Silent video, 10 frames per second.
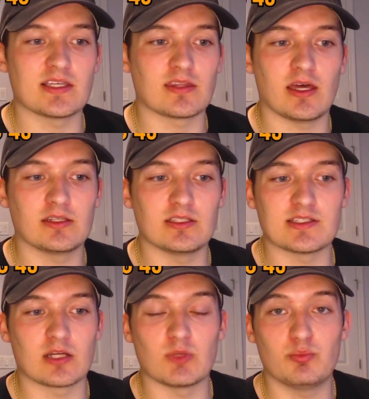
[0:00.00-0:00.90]
that he's
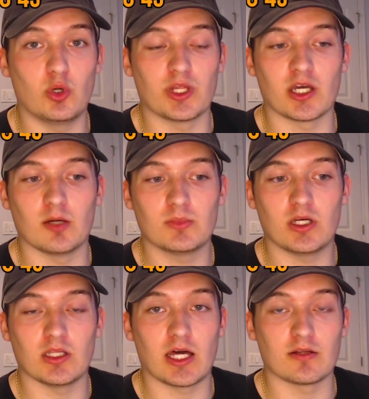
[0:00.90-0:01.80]
going to be
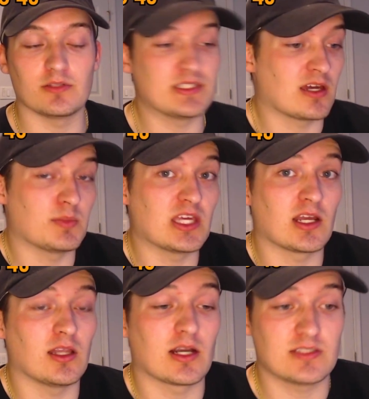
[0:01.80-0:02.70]
he's going to be getting a
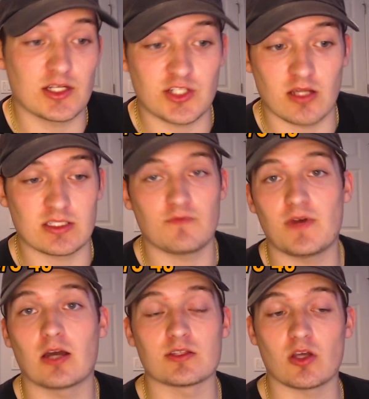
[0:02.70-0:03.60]
lot of touchdowns, that the
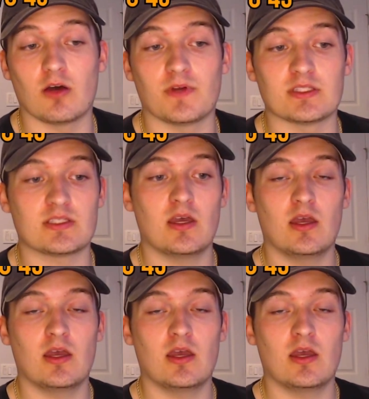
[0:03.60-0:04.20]
Falcons offense